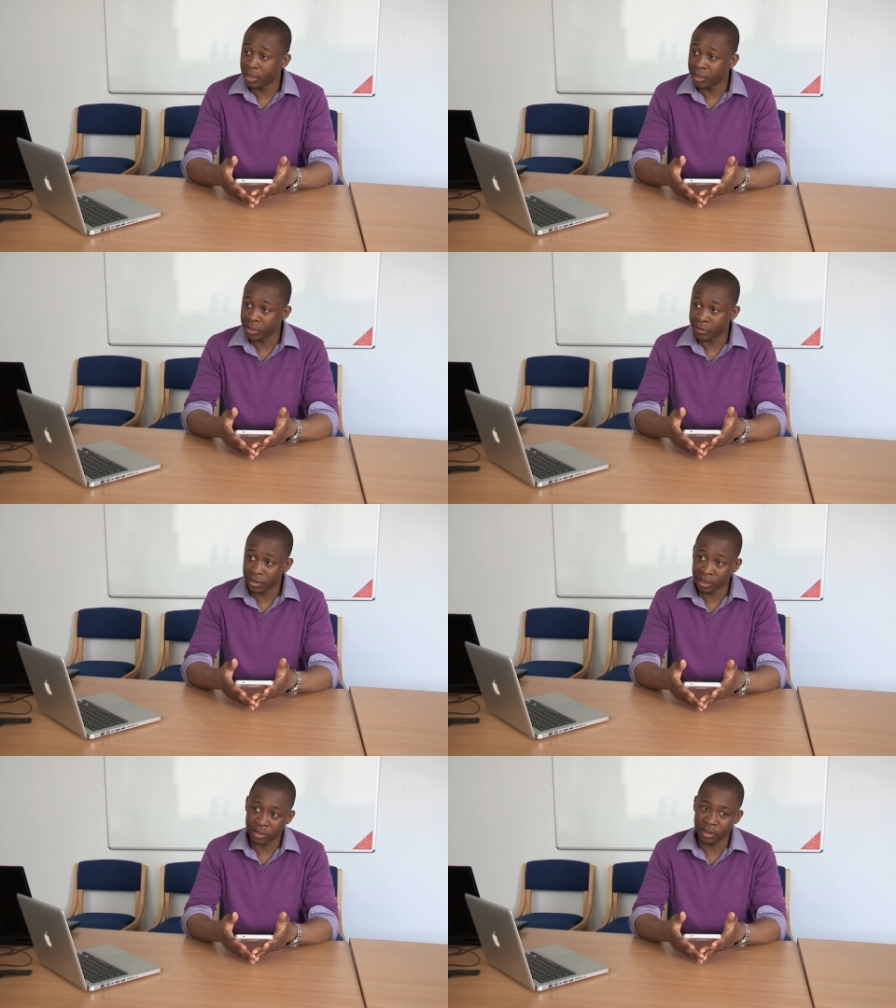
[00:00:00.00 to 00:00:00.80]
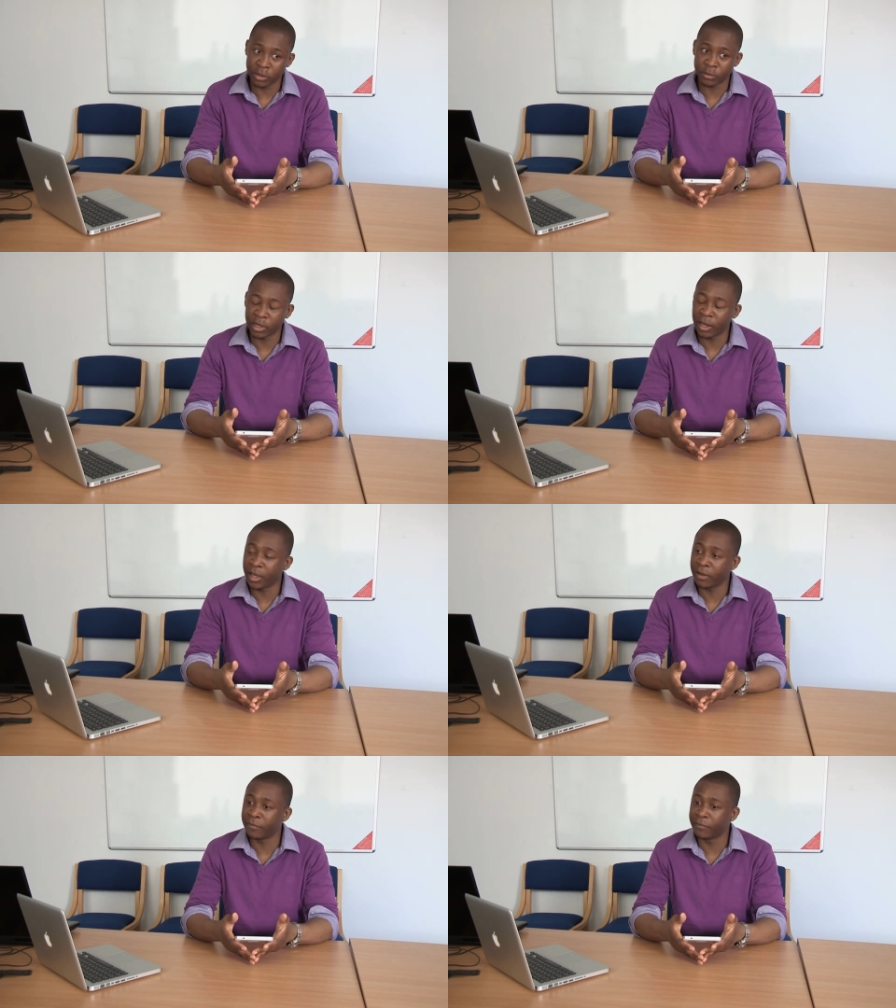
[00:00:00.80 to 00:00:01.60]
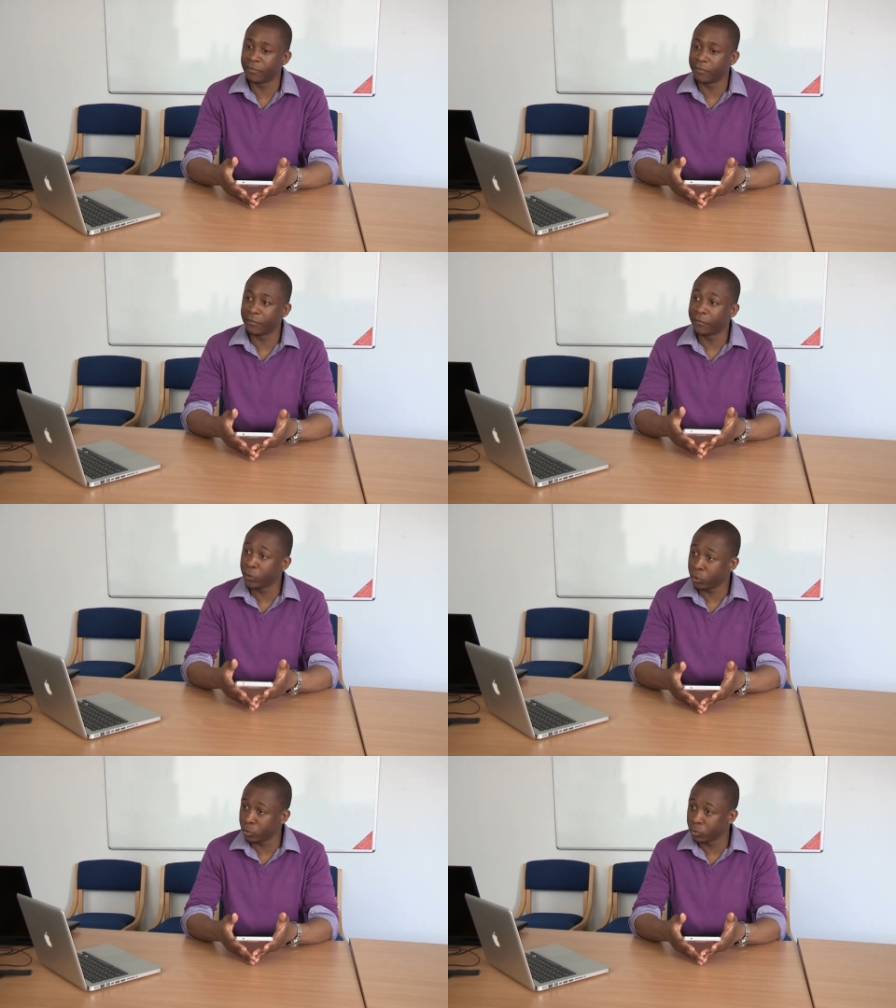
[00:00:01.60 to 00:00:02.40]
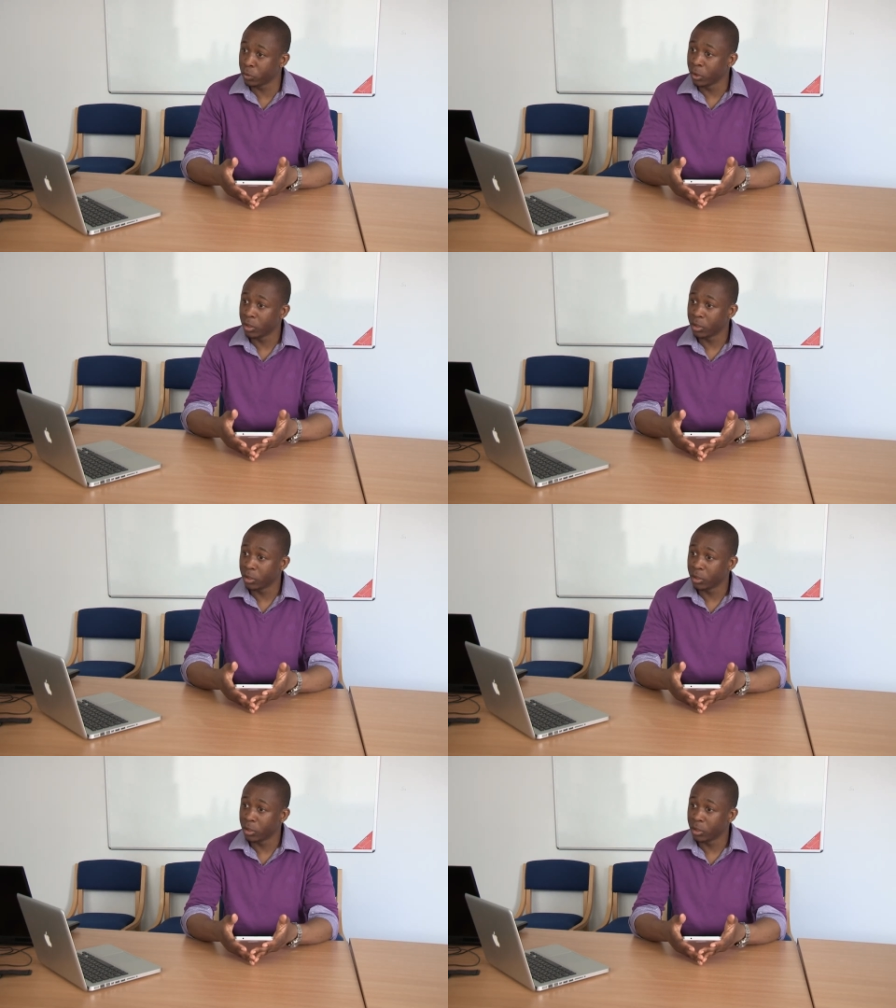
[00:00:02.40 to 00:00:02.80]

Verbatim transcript: in the sense that you can have few